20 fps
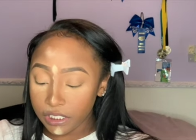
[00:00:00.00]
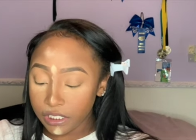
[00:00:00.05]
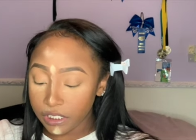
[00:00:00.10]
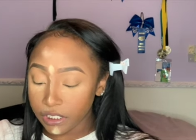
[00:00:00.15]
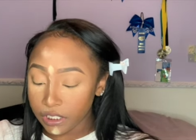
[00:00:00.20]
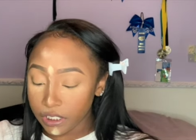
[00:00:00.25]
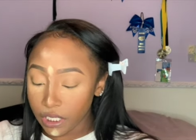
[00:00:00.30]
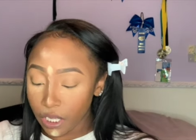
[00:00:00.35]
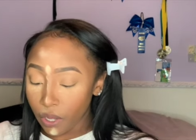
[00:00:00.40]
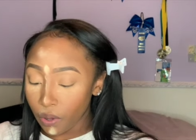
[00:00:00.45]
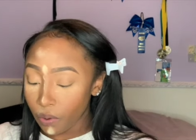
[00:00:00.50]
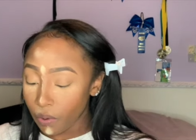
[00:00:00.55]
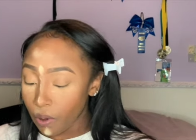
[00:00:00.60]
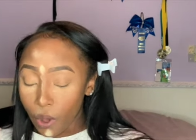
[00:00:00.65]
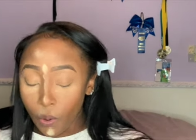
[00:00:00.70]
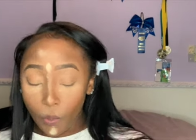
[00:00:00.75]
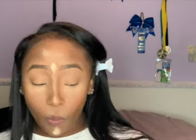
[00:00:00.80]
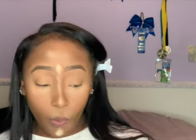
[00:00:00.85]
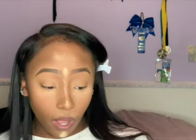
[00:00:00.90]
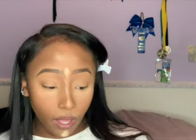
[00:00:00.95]
so
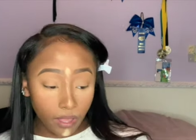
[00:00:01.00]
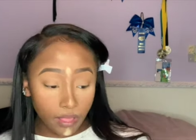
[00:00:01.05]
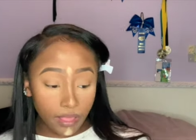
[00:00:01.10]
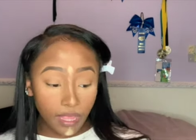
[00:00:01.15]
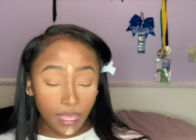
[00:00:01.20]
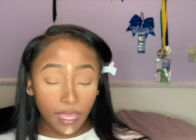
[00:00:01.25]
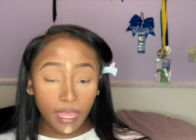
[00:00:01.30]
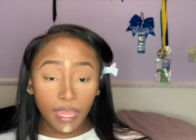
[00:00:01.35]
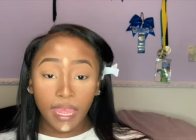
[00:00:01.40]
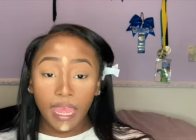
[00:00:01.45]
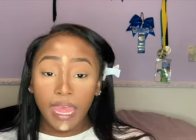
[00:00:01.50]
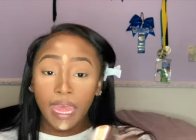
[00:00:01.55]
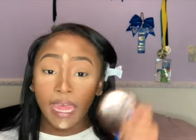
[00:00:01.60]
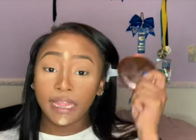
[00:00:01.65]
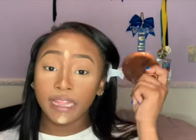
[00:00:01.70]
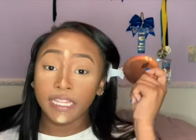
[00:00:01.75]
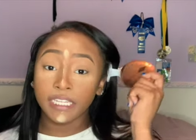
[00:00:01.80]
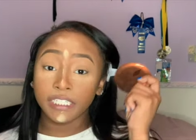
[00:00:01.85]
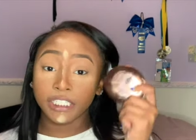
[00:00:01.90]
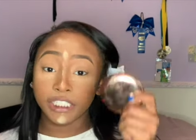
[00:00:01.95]
worth it,
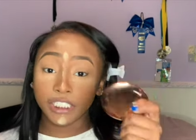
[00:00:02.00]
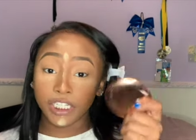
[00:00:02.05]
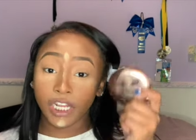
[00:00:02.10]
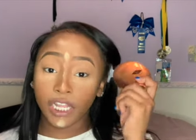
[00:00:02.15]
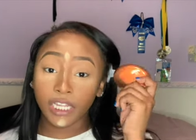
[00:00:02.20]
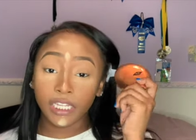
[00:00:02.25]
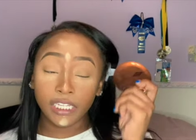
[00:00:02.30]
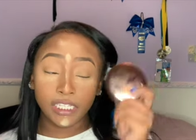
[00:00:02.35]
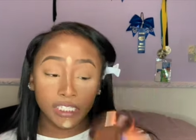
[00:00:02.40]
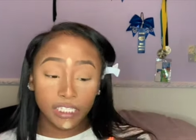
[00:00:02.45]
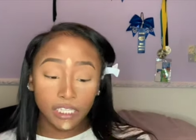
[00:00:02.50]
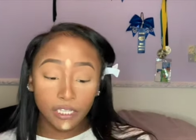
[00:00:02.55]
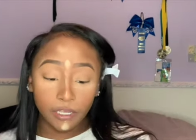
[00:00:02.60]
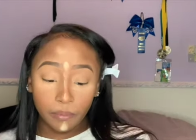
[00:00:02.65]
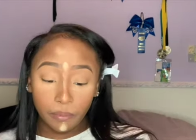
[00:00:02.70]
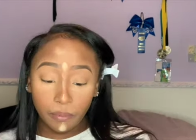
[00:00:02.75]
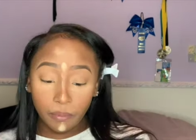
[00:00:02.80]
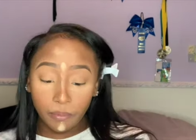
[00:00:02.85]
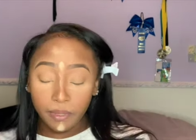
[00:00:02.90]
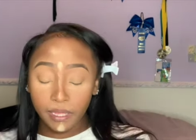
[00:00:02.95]
this Charlotte
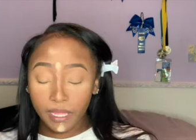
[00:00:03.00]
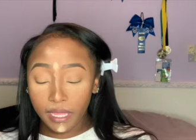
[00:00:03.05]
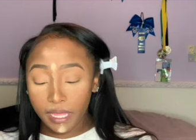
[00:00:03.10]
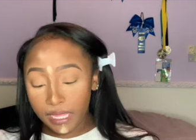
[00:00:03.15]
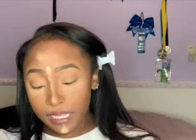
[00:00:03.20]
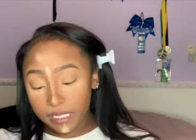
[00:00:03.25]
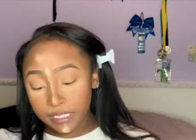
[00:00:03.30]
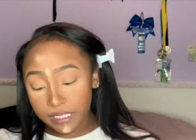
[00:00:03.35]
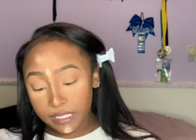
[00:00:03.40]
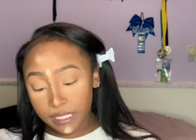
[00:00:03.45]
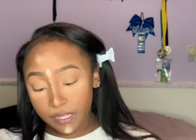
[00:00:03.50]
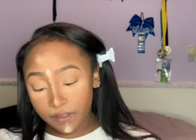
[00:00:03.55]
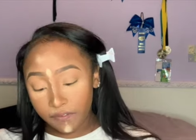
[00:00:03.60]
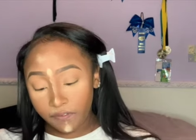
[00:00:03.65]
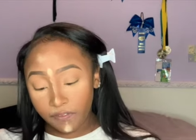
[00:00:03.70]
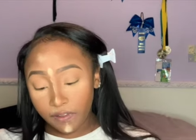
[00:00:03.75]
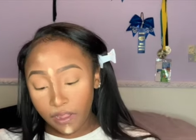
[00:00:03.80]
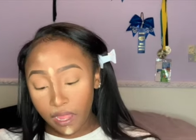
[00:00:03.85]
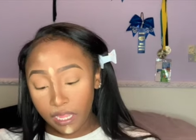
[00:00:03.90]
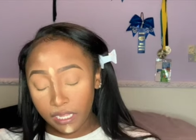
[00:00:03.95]
Tilbury. It's the
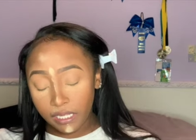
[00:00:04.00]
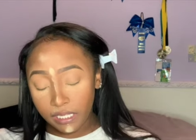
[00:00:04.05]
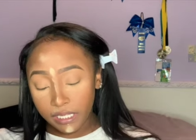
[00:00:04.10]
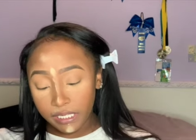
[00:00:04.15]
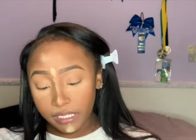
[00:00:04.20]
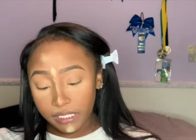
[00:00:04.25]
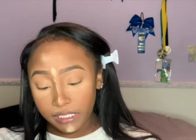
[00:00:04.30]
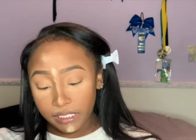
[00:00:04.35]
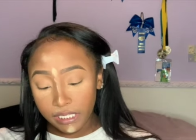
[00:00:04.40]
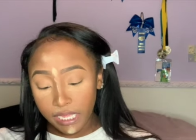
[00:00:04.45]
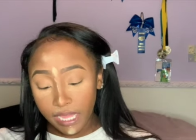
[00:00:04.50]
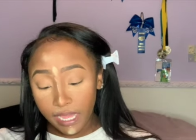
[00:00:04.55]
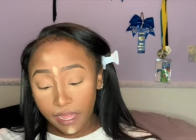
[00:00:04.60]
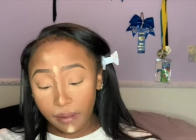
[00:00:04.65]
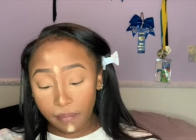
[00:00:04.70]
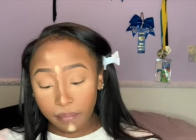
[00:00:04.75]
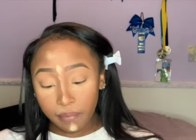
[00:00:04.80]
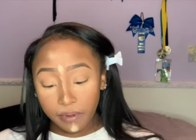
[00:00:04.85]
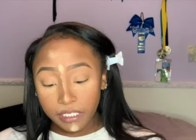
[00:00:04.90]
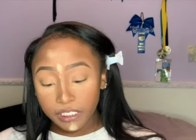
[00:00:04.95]
Flawless
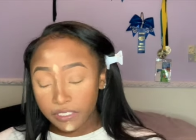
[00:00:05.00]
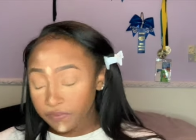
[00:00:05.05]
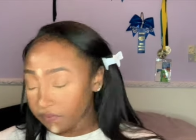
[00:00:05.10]
Airbrush